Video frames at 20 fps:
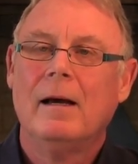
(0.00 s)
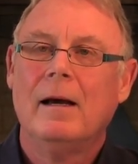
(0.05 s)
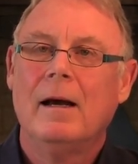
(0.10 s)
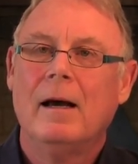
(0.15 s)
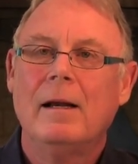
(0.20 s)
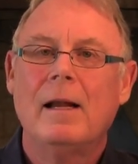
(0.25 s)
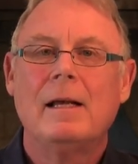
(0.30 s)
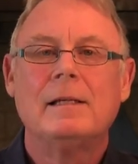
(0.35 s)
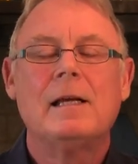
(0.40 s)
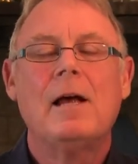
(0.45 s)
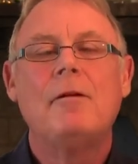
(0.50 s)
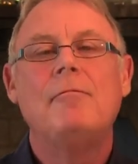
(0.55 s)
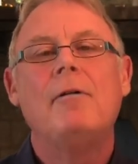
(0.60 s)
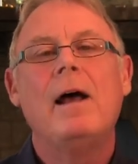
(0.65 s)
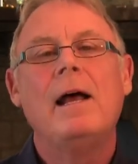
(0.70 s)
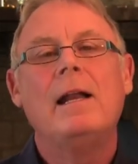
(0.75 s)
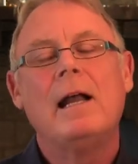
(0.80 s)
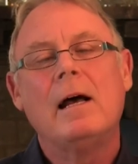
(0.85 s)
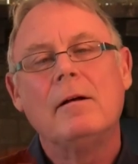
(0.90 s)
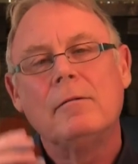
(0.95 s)
And as I
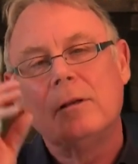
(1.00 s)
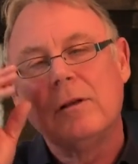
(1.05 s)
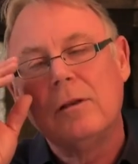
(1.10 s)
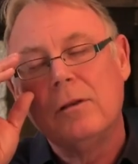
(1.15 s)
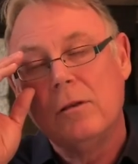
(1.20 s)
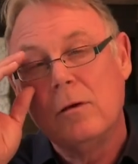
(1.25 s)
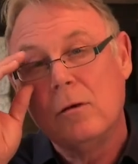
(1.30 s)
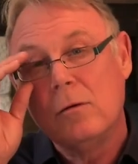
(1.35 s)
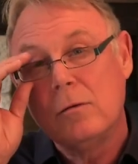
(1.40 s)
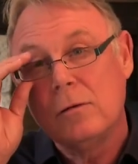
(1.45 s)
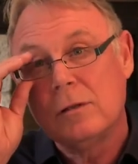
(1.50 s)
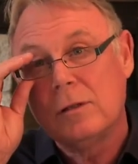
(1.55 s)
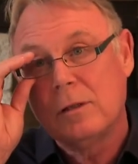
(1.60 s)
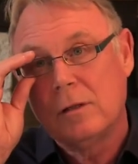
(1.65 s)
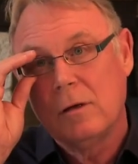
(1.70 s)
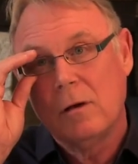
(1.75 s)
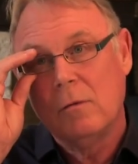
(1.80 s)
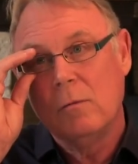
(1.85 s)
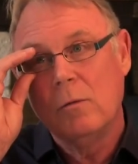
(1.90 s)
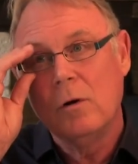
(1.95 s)
read out
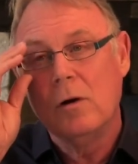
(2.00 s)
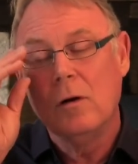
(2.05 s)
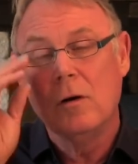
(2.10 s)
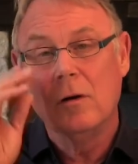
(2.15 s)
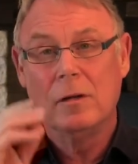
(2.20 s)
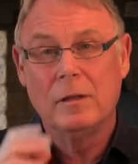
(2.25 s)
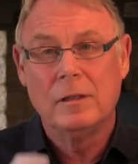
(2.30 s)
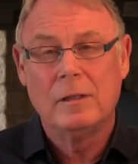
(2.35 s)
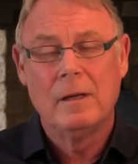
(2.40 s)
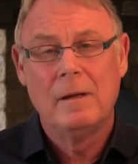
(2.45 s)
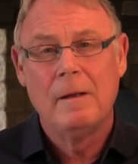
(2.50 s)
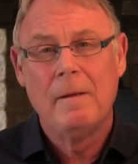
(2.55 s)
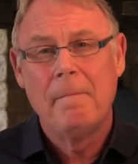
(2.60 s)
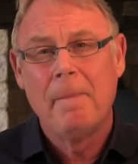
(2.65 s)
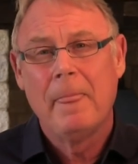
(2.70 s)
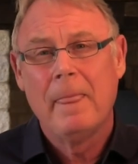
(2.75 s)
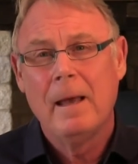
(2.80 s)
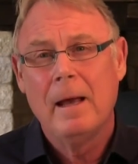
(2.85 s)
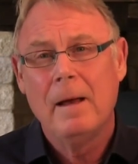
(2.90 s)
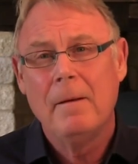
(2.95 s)
those words,
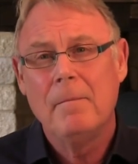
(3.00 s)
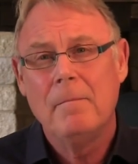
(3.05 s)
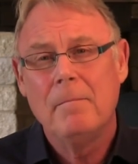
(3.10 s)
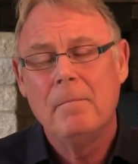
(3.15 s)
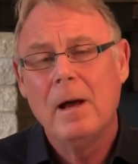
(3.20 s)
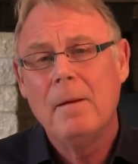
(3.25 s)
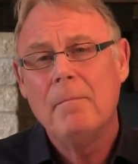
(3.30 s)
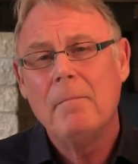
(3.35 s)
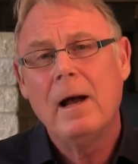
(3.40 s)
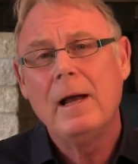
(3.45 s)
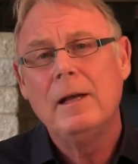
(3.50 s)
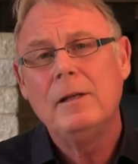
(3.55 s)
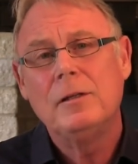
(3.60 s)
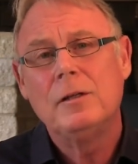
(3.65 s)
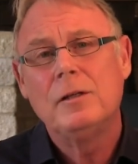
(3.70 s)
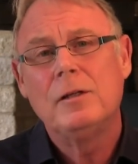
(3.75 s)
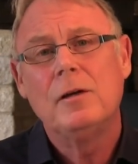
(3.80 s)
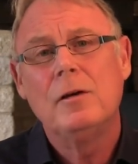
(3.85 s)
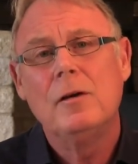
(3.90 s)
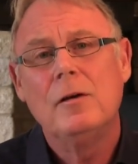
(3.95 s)
my
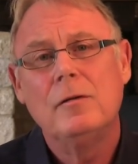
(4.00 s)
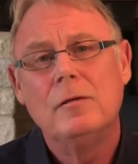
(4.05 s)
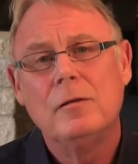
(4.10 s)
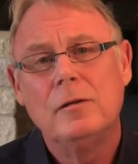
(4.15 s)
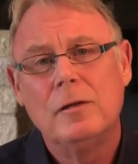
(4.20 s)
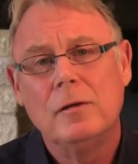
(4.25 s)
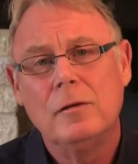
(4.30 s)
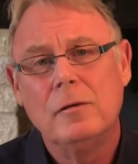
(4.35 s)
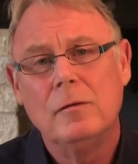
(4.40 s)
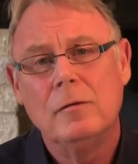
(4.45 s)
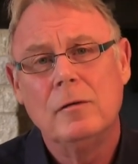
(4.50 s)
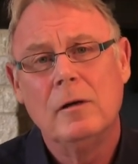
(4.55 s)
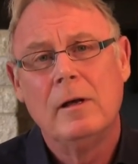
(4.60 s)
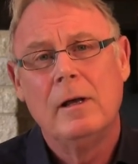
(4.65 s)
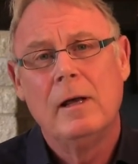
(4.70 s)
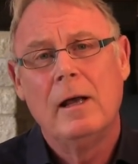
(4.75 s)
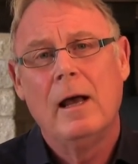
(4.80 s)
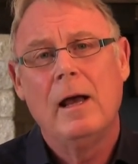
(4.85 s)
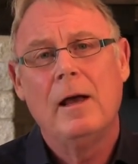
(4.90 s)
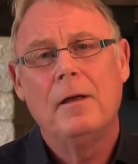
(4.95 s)
mind turned to
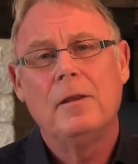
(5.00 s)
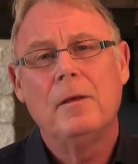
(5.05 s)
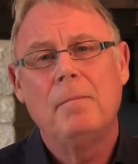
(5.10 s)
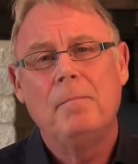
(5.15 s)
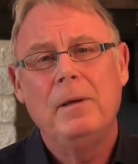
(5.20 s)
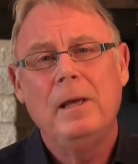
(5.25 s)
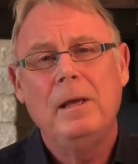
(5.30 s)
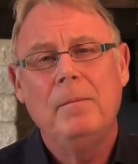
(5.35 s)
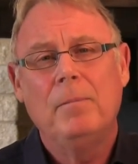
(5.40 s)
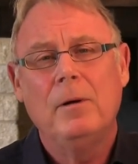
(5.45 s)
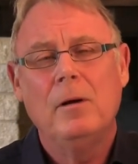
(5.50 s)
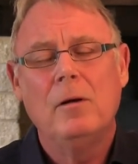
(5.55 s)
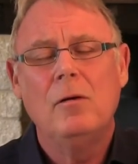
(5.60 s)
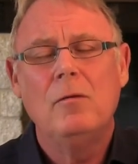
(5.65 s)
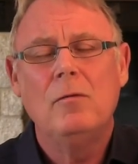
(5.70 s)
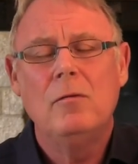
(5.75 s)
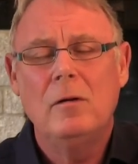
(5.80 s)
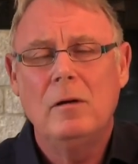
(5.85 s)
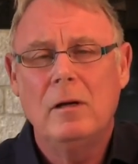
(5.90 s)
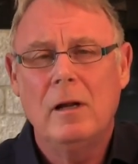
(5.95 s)
the people
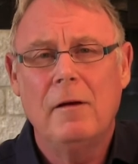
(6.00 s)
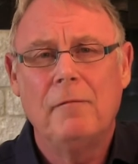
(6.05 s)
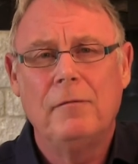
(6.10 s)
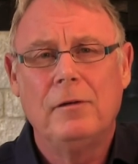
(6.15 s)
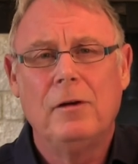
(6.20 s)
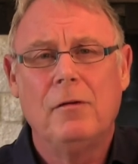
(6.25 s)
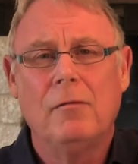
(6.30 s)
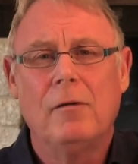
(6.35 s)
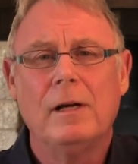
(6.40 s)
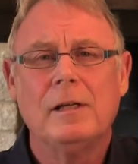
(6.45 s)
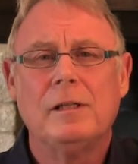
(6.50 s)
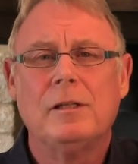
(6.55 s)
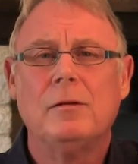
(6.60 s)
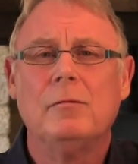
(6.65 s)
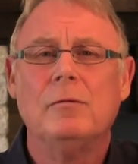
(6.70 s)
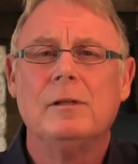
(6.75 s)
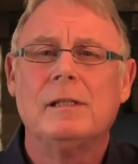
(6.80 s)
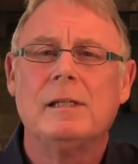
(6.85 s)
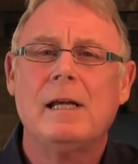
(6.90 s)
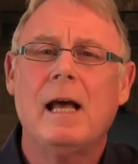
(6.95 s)
who loved Christ,
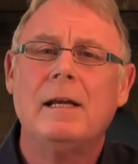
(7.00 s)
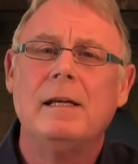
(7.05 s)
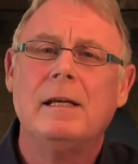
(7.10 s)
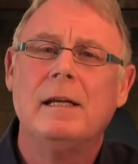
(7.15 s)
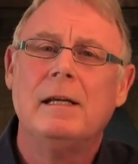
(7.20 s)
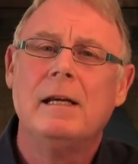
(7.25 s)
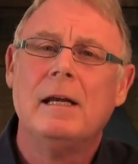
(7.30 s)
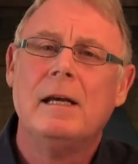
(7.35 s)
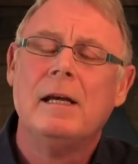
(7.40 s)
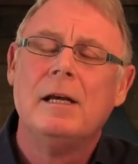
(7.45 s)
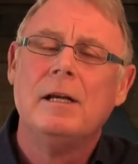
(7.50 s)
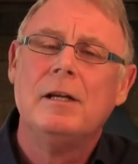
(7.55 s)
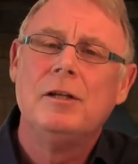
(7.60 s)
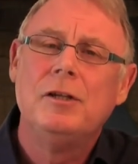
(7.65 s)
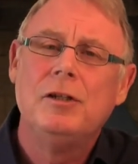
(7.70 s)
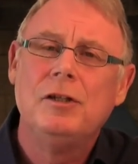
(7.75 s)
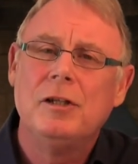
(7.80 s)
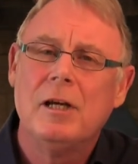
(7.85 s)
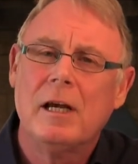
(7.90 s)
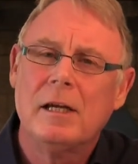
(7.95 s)
who were standing
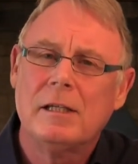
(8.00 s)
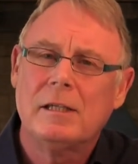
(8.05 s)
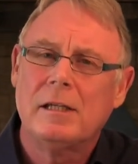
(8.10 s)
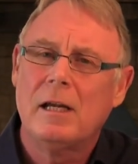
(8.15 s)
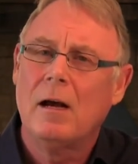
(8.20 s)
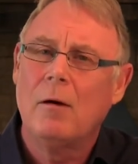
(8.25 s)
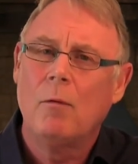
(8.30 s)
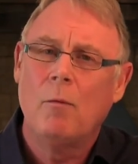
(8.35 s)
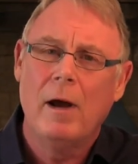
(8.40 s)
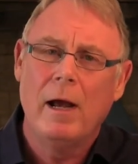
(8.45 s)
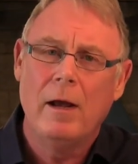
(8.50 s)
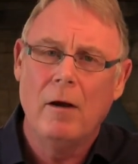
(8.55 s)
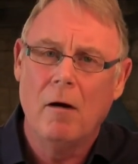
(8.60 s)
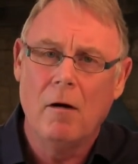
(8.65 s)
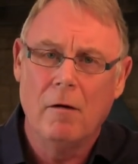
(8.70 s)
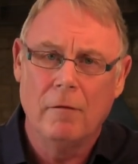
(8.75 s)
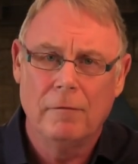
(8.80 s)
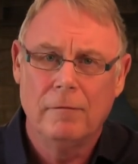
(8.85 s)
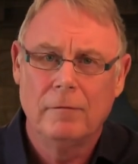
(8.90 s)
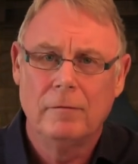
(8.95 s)
just a way
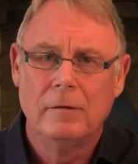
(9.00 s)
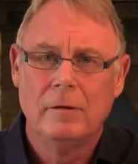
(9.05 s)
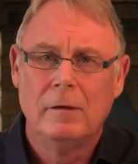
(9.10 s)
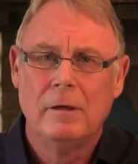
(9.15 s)
off.